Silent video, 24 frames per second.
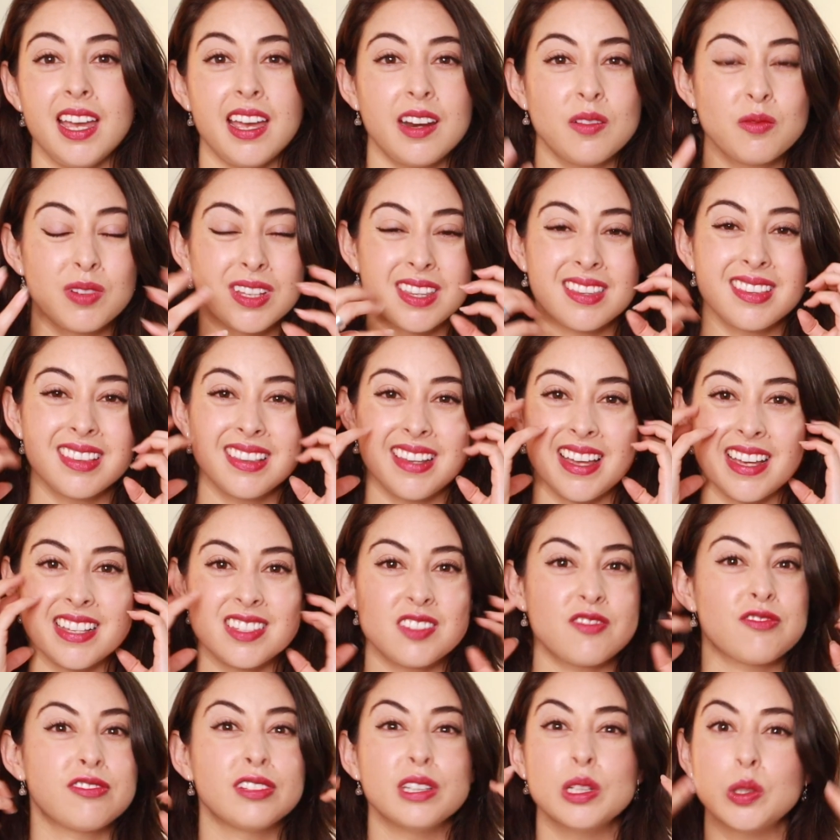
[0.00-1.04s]
and with less
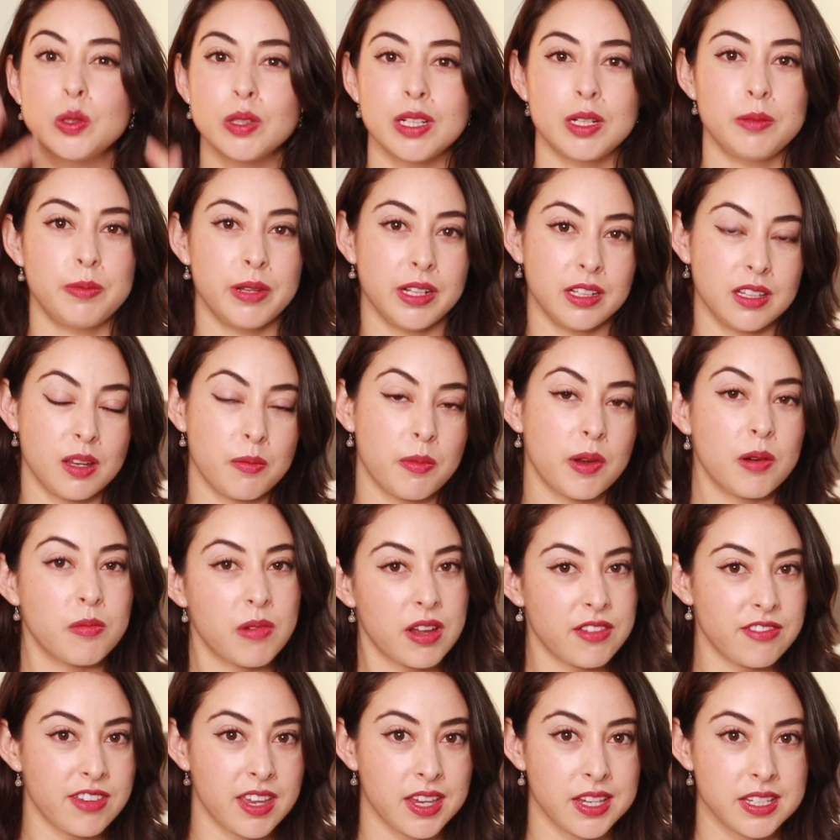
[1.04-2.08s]
fluid buildup on my
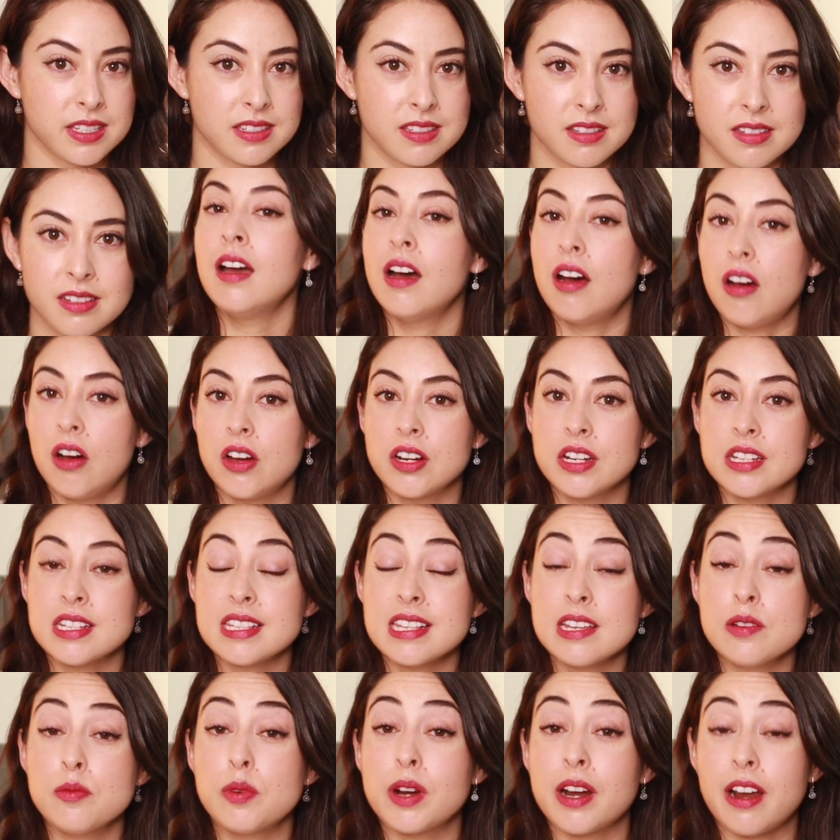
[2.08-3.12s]
face.
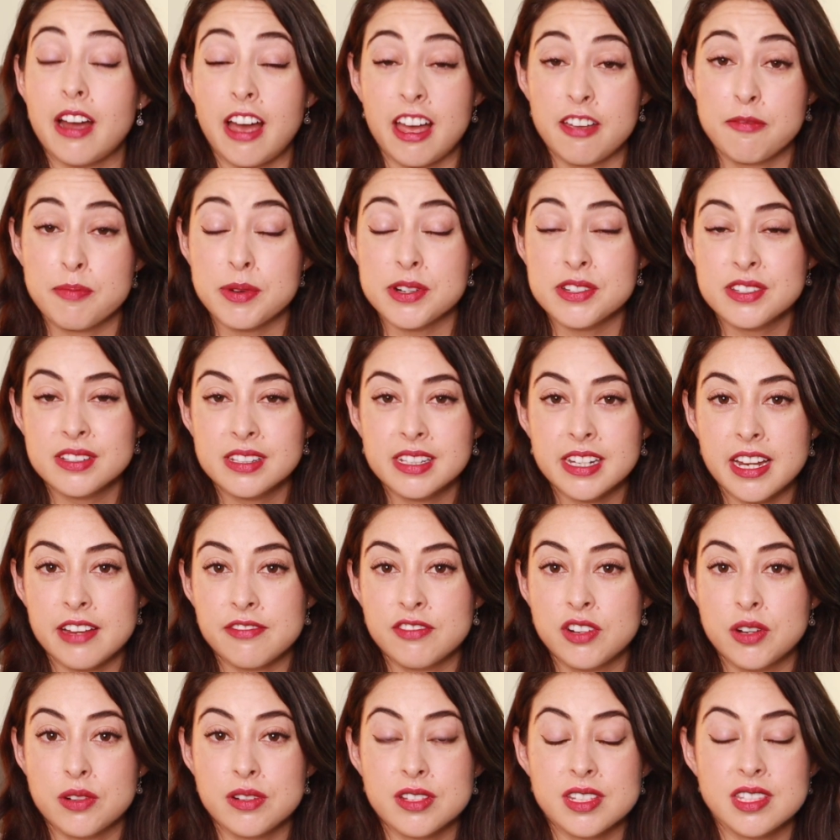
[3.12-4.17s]
Honestly, where I personally have
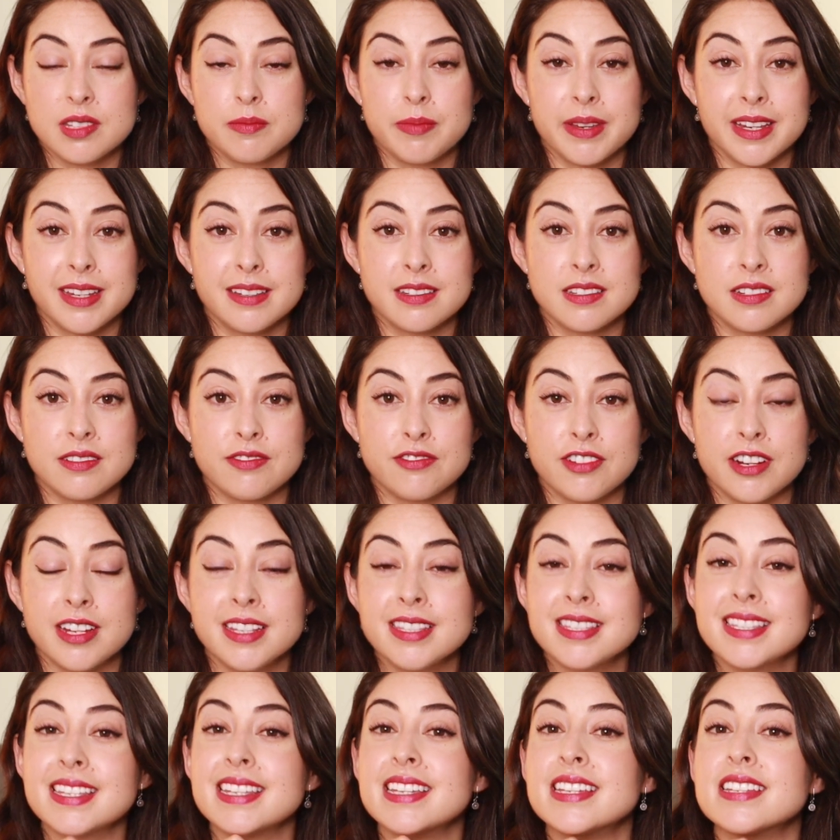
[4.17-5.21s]
noticed the biggest
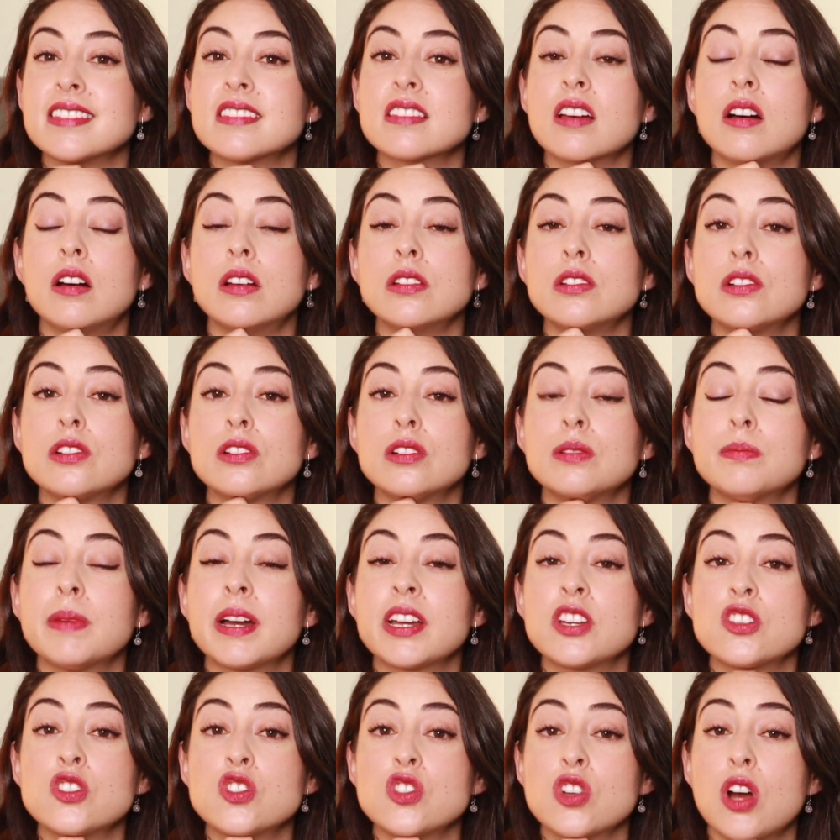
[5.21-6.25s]
difference is under
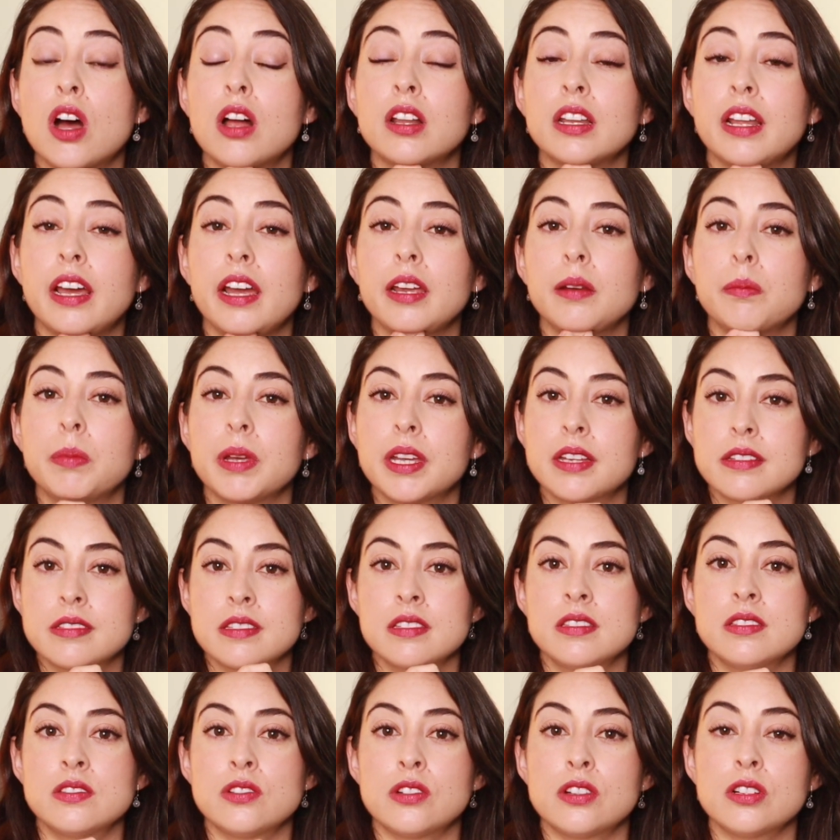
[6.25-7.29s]
my jawline, because
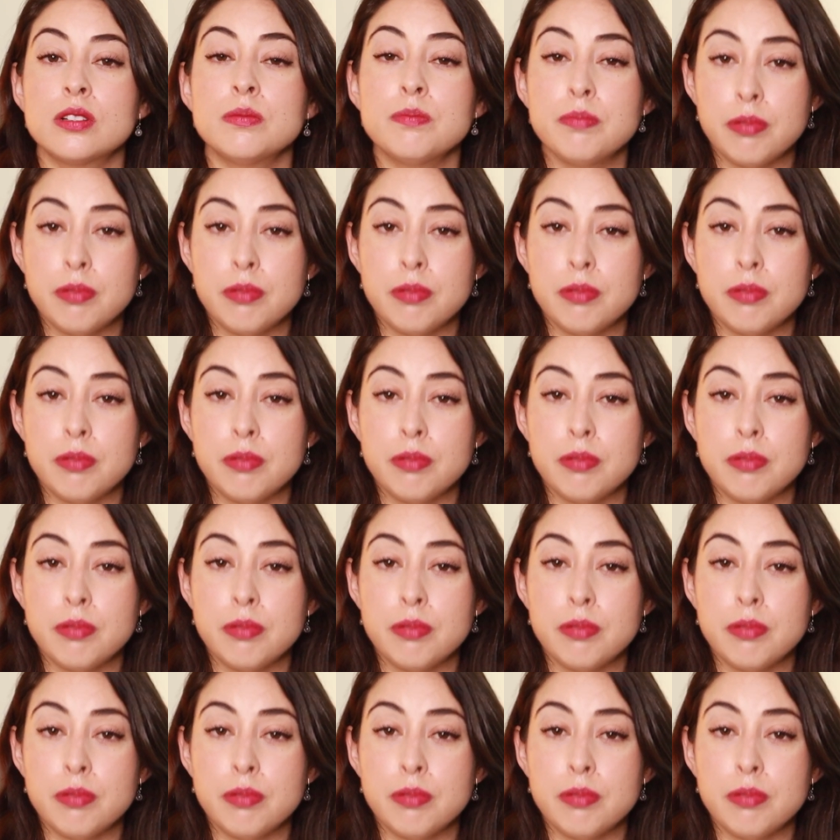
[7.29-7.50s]
in certain